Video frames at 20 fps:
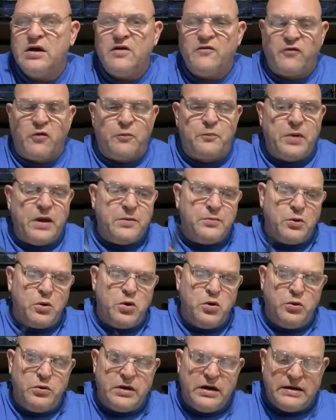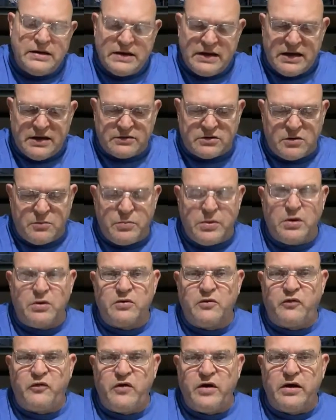For people who didn't get the
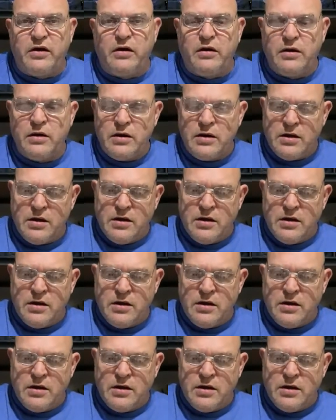Build-A-Figure,